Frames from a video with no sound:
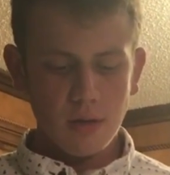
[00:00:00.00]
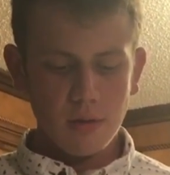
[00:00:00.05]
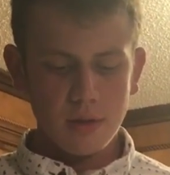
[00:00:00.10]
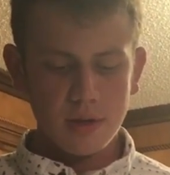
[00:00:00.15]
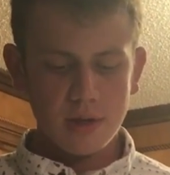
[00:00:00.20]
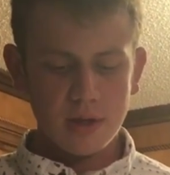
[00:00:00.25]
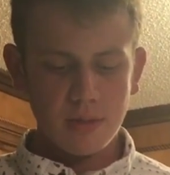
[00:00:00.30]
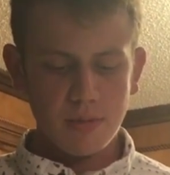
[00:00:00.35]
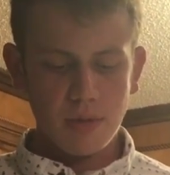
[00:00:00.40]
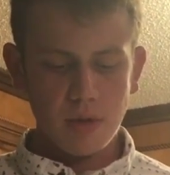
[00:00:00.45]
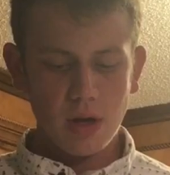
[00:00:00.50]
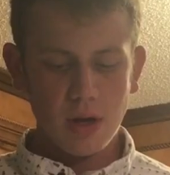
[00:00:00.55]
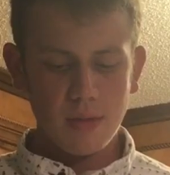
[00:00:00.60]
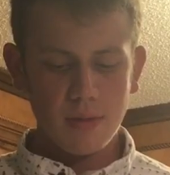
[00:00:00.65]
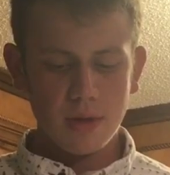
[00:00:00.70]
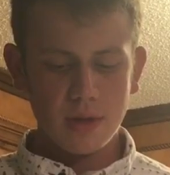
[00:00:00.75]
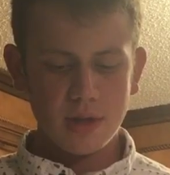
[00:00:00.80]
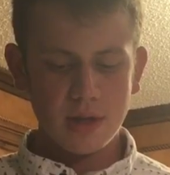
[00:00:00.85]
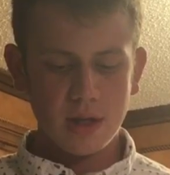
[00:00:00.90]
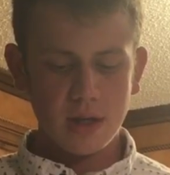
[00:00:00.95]
was to
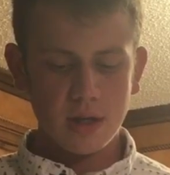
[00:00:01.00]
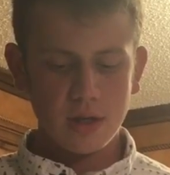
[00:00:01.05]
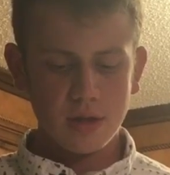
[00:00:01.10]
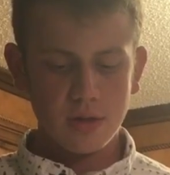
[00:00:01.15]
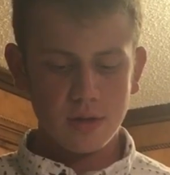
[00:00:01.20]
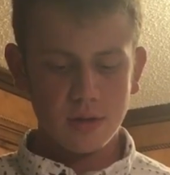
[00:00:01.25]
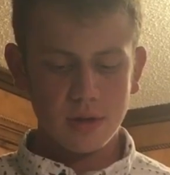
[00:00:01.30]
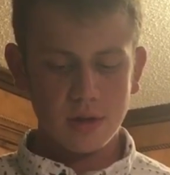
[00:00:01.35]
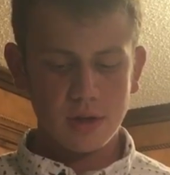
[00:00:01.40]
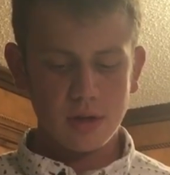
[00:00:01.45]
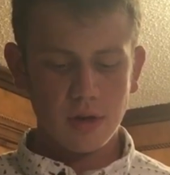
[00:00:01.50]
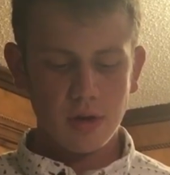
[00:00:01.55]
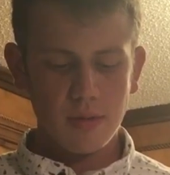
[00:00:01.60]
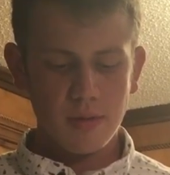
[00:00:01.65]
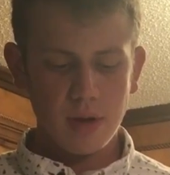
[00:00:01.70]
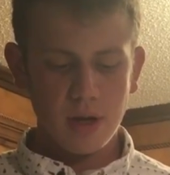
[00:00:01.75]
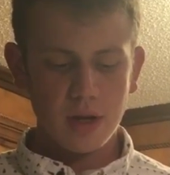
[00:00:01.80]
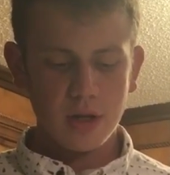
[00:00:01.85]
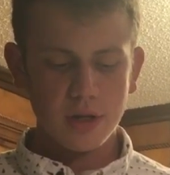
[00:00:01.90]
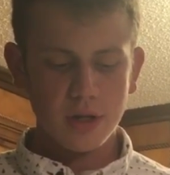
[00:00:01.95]
prohibit sexual
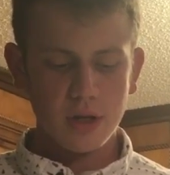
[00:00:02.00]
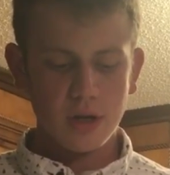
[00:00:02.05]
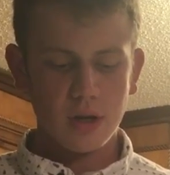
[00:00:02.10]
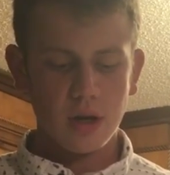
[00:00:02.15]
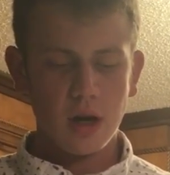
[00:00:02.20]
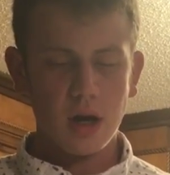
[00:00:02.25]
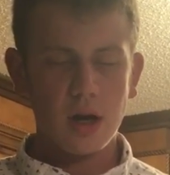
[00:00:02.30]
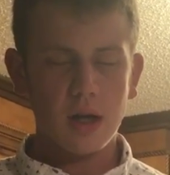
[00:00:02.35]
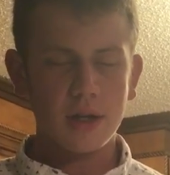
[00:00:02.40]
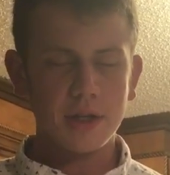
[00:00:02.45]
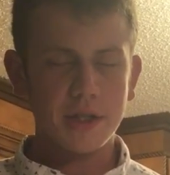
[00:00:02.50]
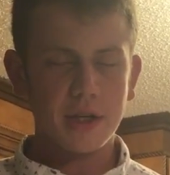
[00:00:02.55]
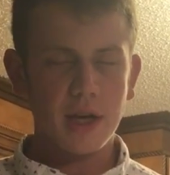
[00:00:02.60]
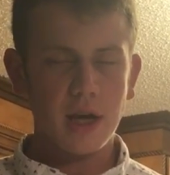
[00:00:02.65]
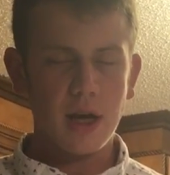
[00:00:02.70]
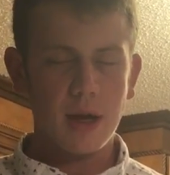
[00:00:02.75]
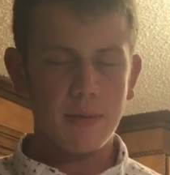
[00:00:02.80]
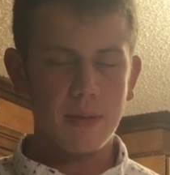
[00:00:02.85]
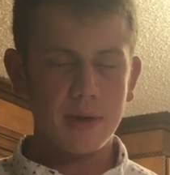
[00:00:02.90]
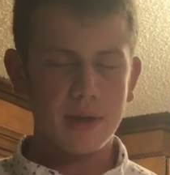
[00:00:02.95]
discrimination on college
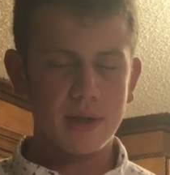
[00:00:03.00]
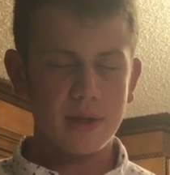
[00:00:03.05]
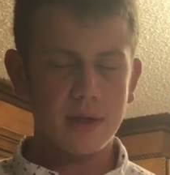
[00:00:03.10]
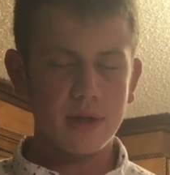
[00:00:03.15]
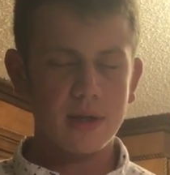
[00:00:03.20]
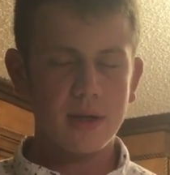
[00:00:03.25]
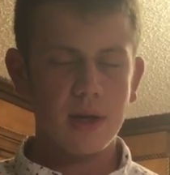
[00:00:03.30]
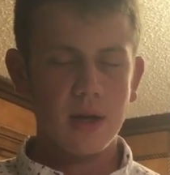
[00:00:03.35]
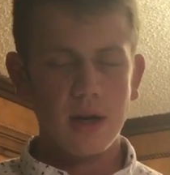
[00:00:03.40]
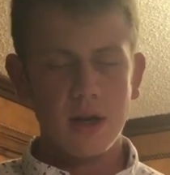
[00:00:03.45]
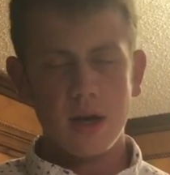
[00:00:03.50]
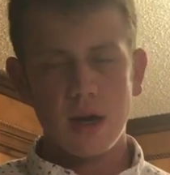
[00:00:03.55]
campuses